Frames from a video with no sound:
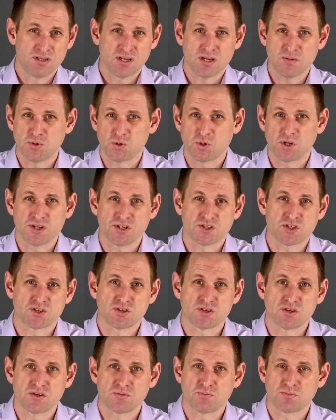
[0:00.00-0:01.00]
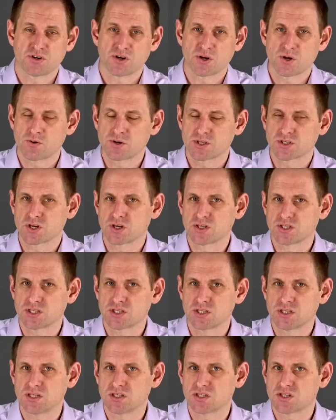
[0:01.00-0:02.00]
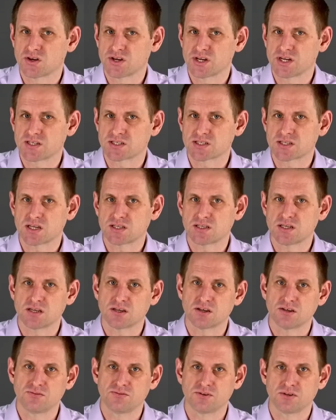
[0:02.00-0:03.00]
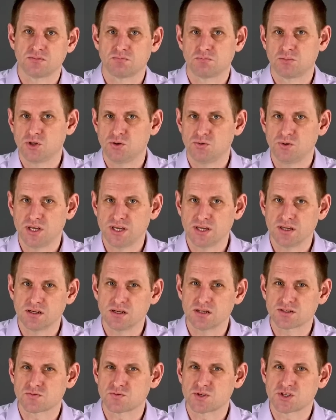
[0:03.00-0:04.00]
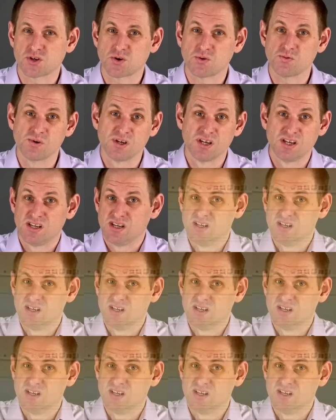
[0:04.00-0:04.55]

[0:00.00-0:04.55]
Apple likes to prioritize the design aesthetic over cooling, and as a result